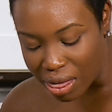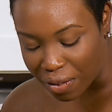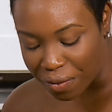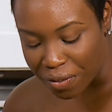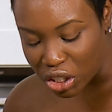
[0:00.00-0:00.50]
the
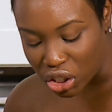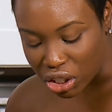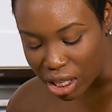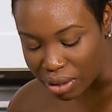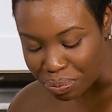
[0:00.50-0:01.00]
fish
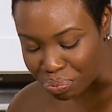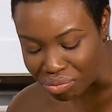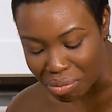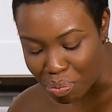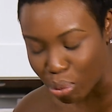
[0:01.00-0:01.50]
and
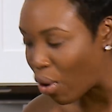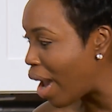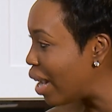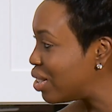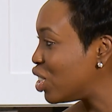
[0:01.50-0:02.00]

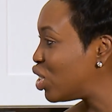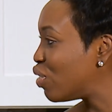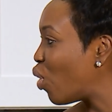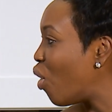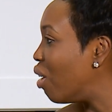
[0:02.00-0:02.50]
bread dish
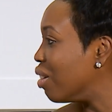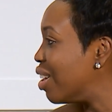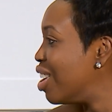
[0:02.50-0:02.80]
of all,